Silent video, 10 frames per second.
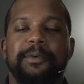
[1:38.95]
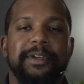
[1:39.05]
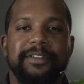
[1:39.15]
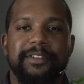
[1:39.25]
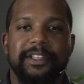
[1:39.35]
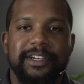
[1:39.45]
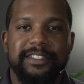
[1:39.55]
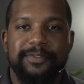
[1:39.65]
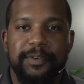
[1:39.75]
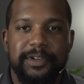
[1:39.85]
I went and
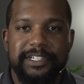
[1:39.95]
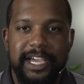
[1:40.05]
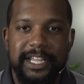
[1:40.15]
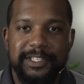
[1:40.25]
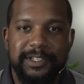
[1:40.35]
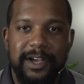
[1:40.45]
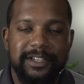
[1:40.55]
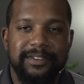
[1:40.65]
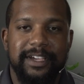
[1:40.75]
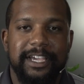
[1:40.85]
looked for a
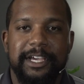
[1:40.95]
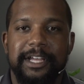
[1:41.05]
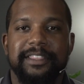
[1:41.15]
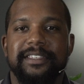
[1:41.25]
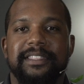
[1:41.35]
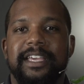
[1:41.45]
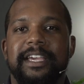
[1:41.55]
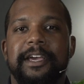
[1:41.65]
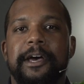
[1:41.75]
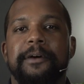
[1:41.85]
chainsaw so I could cut this
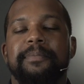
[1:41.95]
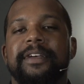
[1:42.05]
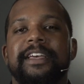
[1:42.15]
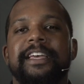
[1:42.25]
thing up.